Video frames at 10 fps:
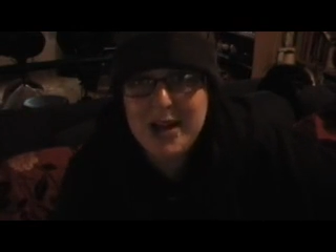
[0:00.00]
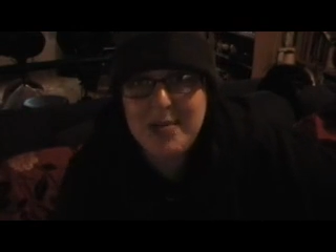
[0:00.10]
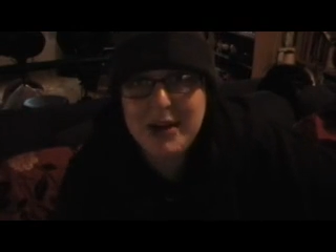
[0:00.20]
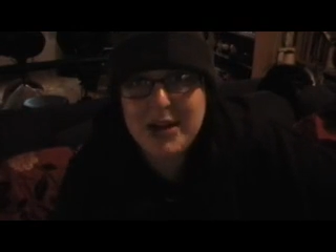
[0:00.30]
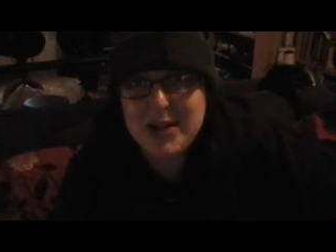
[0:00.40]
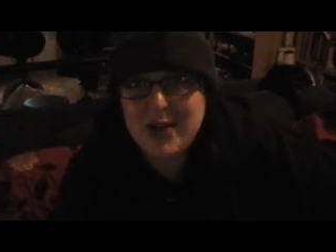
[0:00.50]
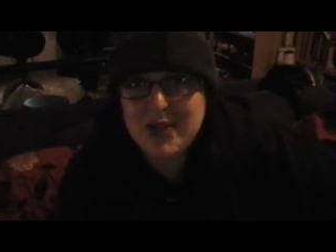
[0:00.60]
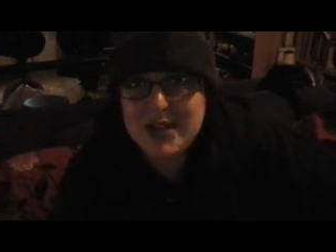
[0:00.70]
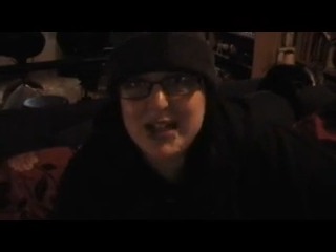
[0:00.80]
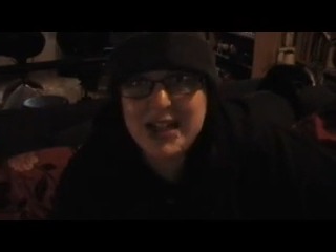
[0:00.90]
because
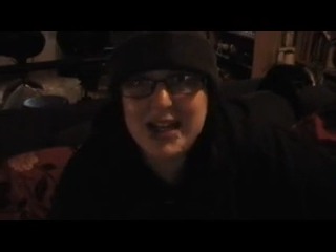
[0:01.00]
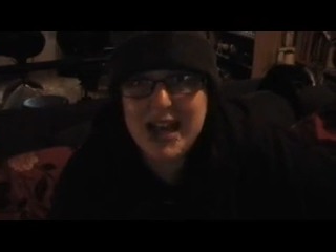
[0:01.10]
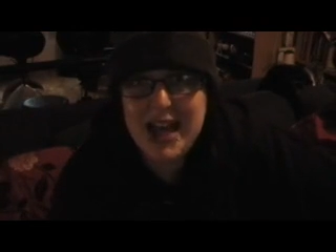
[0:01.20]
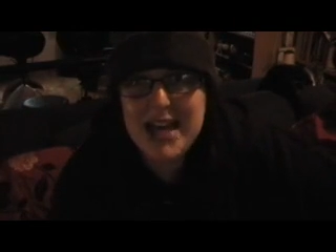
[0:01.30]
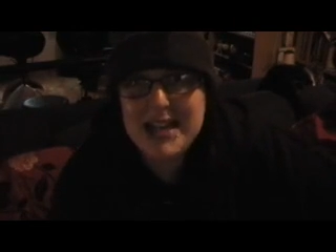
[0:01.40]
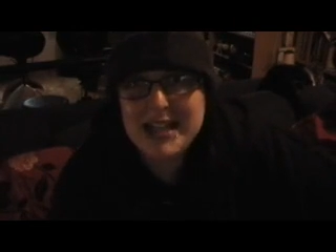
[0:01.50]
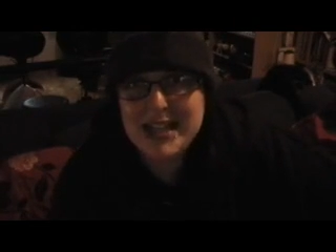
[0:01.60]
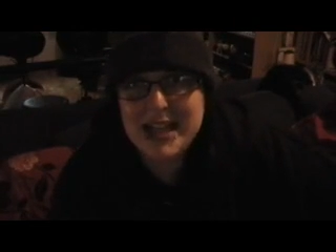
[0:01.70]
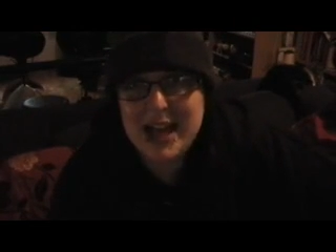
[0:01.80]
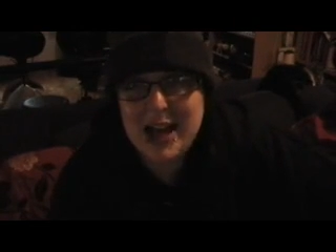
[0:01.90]
obviously he is
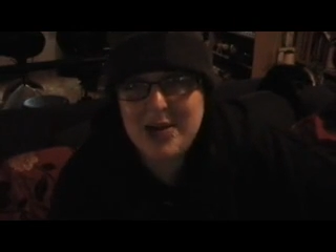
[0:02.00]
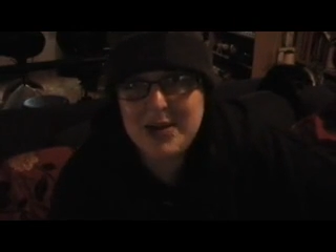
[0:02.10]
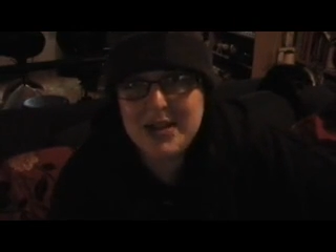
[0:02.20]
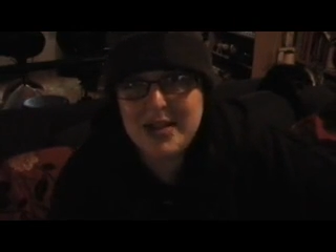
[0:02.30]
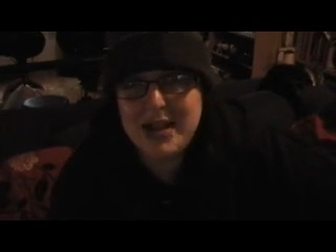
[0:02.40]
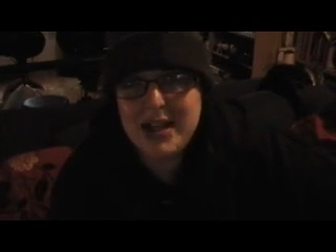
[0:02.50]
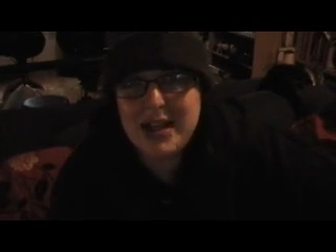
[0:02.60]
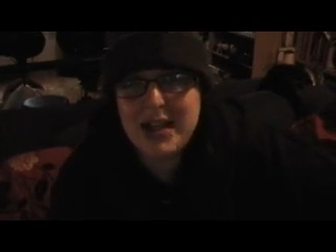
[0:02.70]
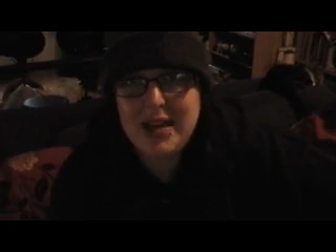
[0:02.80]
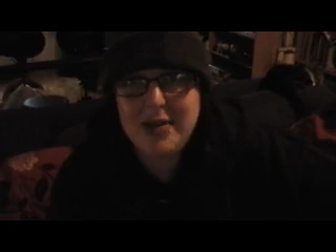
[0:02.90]
in the house. They
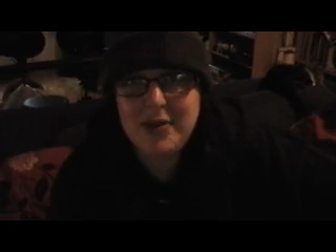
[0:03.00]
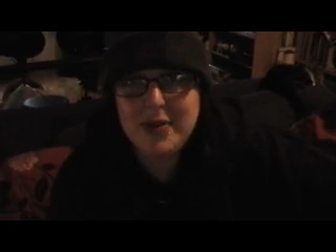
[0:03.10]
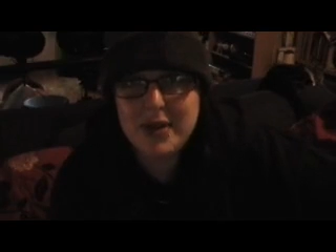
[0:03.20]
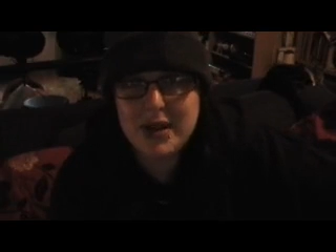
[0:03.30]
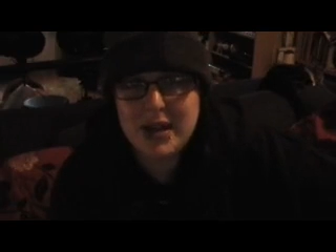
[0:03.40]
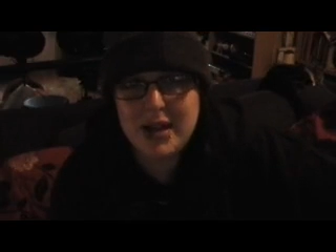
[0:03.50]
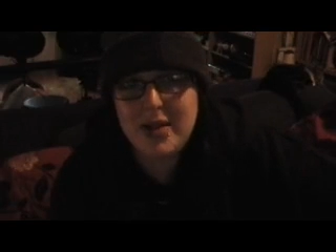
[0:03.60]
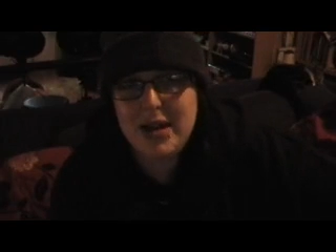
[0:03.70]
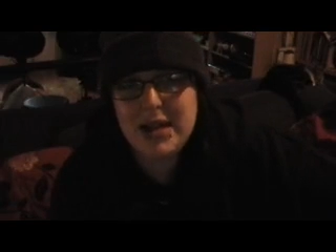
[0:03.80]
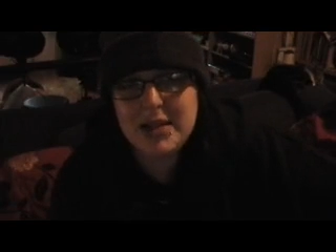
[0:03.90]
leave the
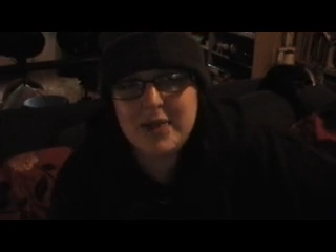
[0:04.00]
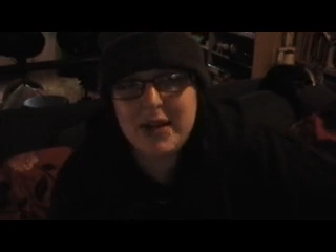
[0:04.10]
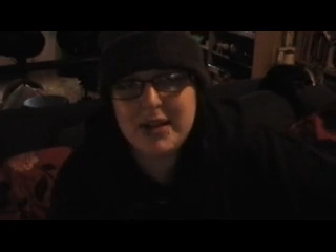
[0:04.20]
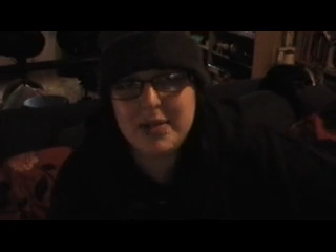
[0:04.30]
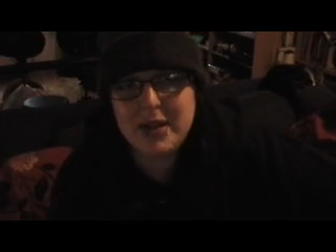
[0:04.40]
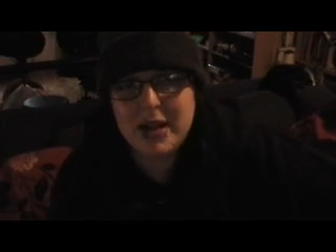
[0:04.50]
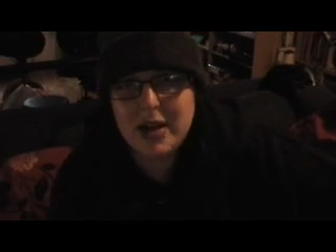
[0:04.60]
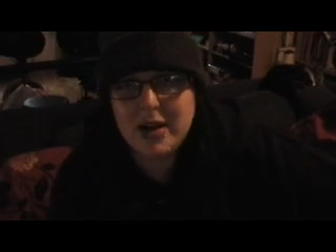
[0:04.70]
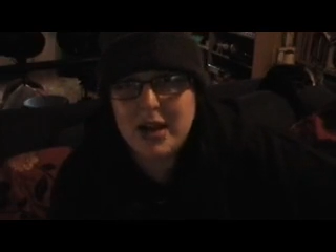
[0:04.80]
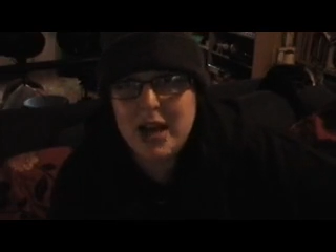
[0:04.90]
last victim, the
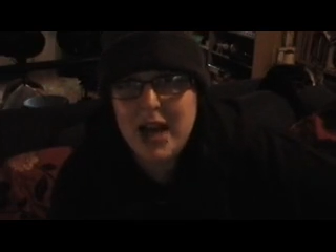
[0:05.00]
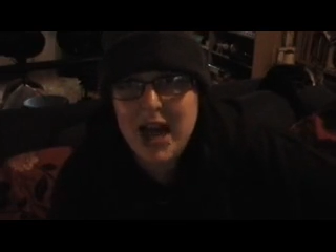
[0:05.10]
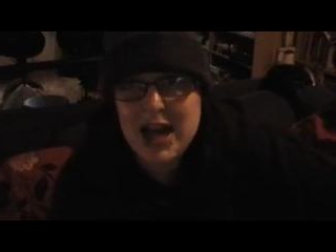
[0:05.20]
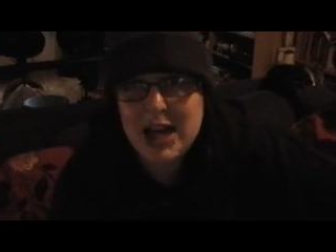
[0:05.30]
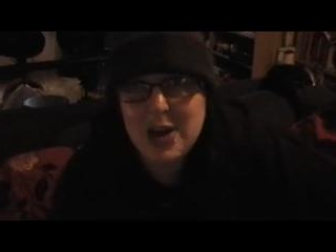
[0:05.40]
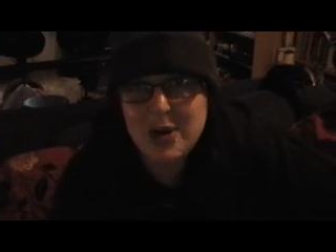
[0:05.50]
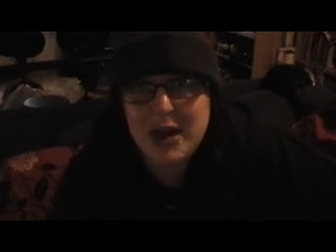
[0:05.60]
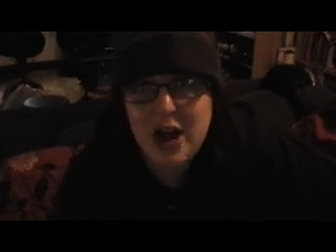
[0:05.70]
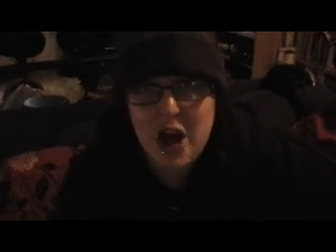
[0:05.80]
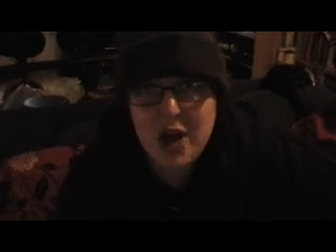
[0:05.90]
girl, alone
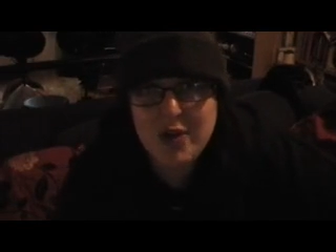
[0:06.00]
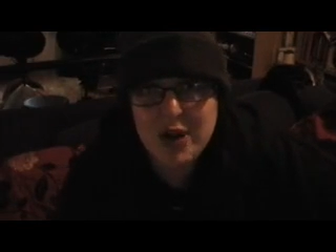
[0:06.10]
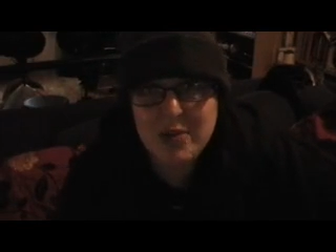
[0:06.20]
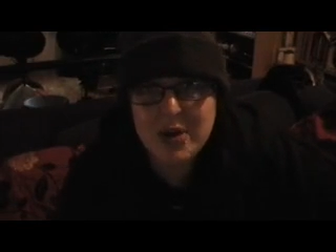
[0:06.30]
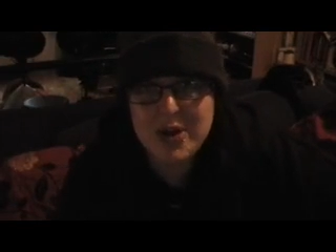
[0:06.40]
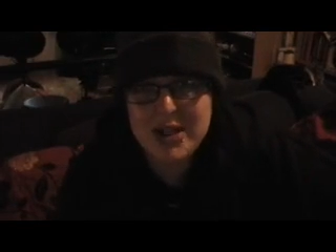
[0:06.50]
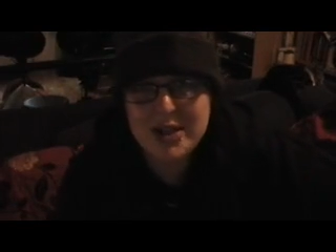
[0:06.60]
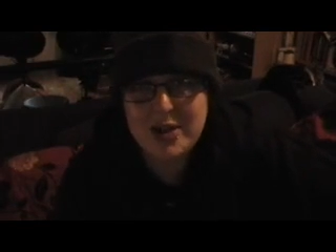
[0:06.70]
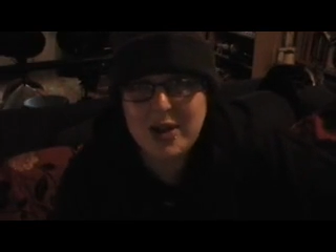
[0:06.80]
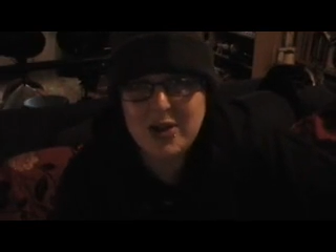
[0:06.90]
in her room because she's
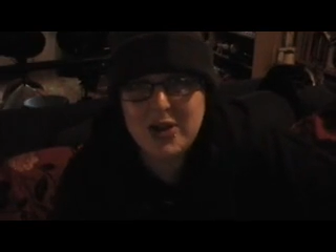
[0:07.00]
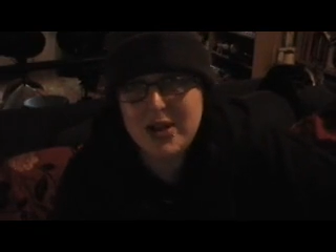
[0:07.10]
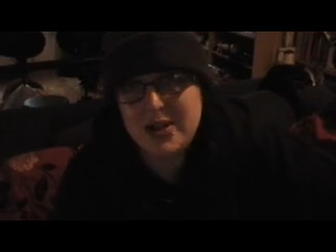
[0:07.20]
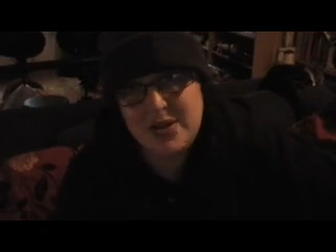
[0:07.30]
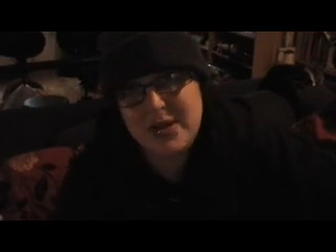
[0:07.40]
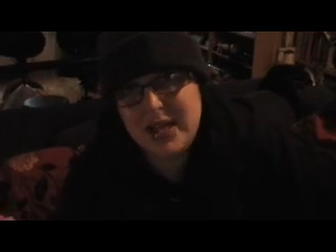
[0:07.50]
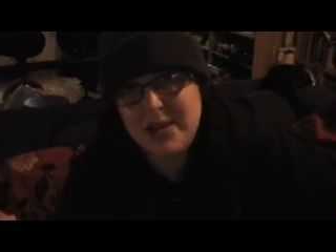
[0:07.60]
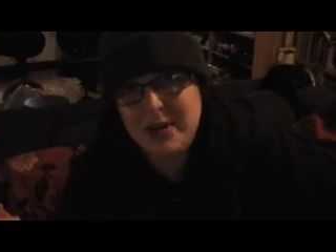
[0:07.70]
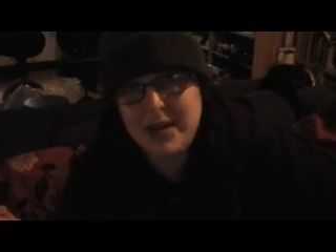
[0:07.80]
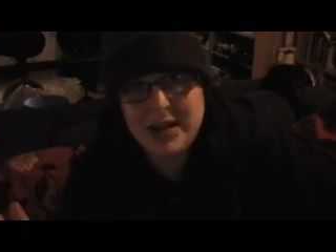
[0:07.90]
unconscious or
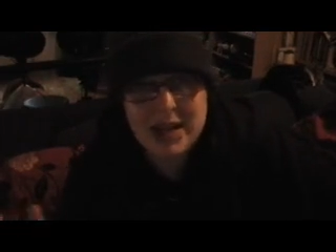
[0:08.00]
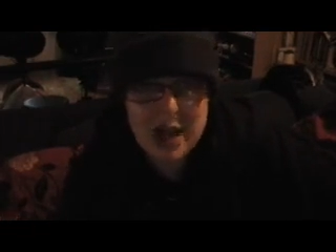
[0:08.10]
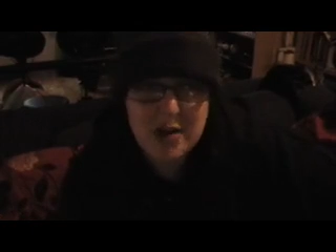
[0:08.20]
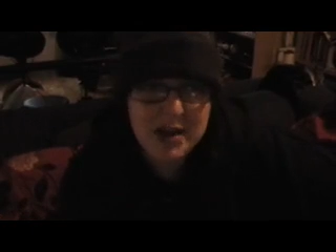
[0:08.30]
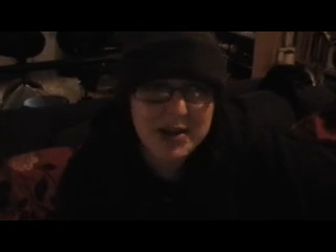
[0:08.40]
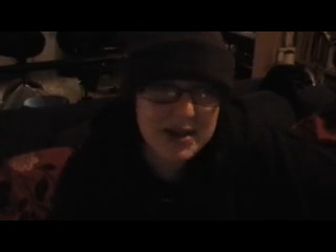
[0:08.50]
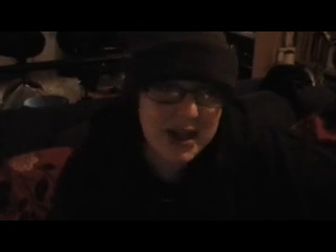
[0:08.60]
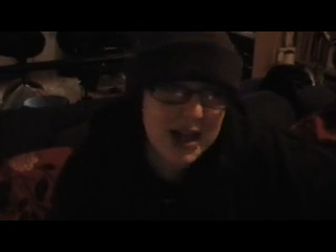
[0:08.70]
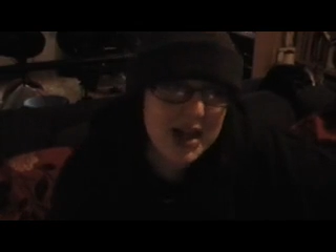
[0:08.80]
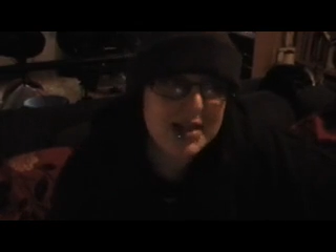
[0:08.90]
sleeping, and they go
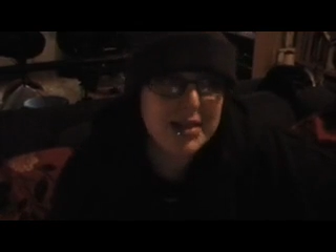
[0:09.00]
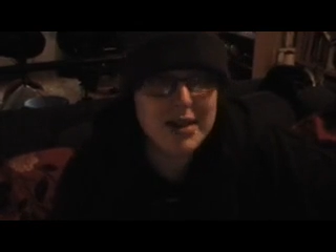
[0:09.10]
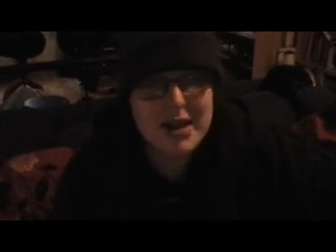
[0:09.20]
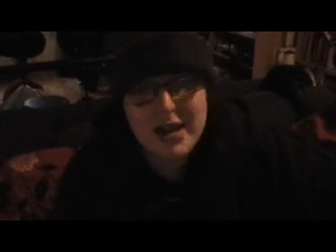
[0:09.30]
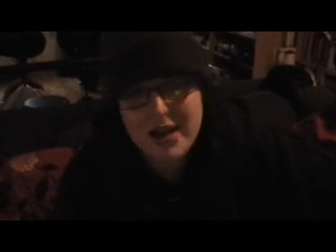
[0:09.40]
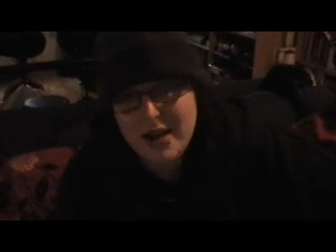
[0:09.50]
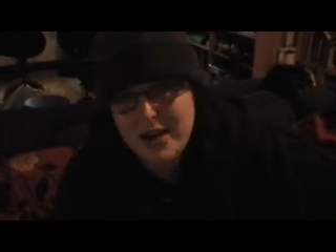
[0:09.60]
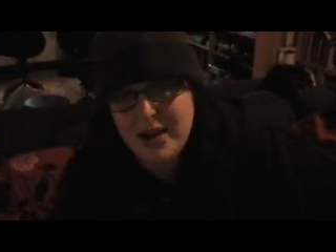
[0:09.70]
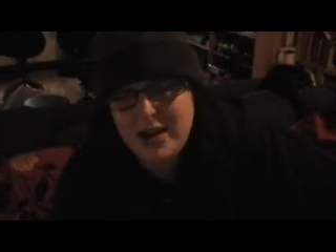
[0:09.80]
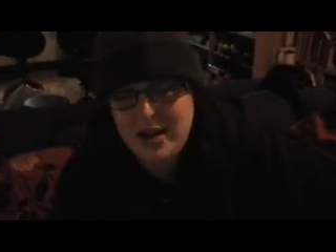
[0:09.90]
downstairs and,
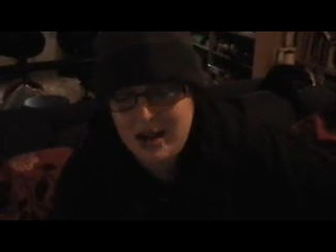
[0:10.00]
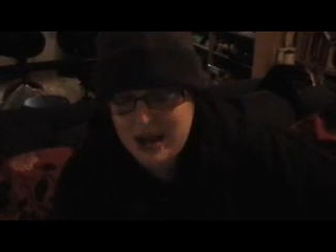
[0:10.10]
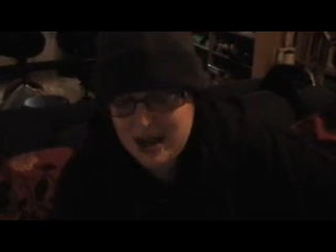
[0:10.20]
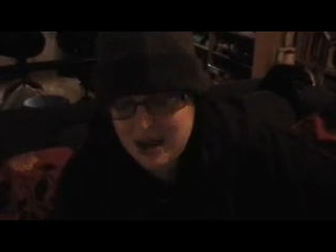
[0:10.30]
you